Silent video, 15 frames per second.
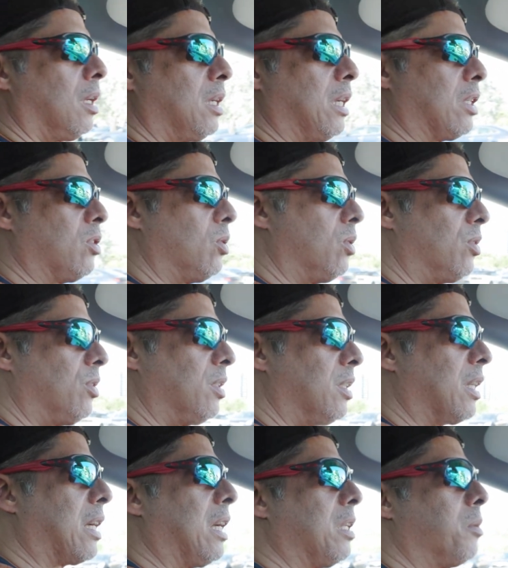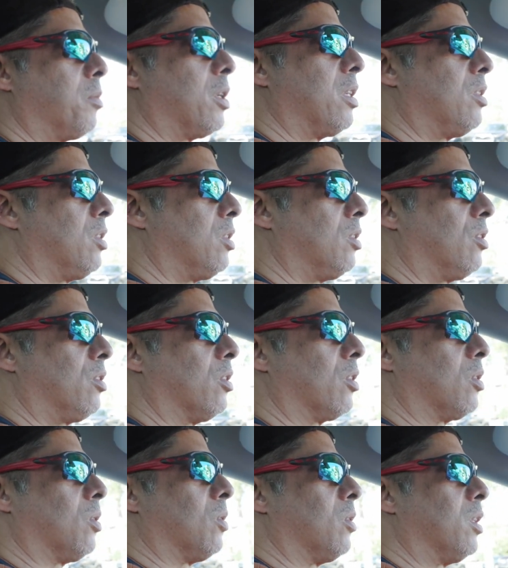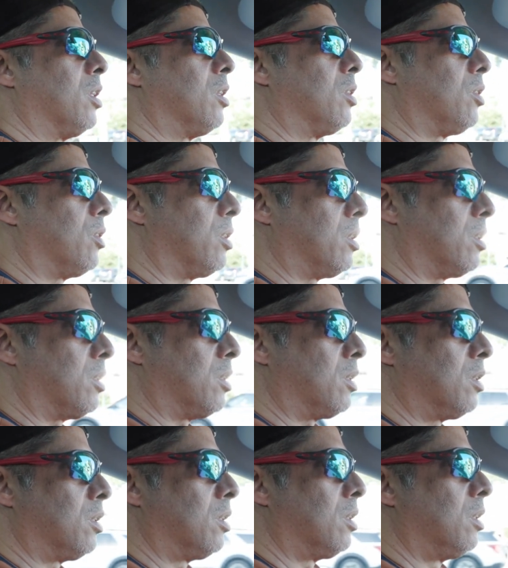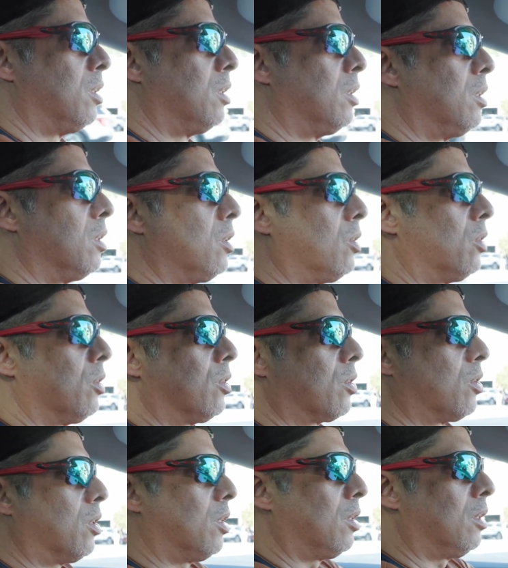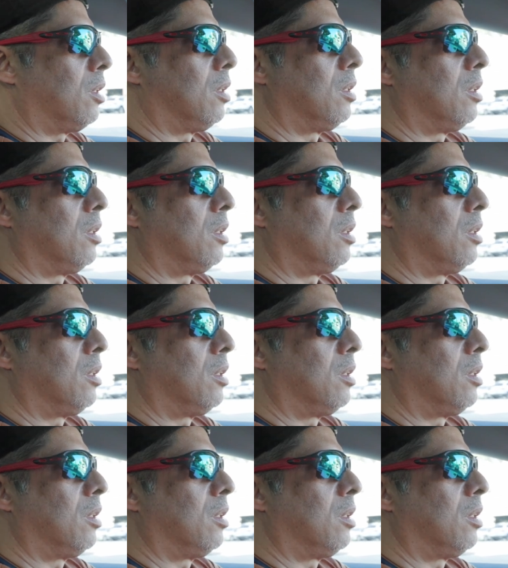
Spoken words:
I actually see the calibration circle here on the screen.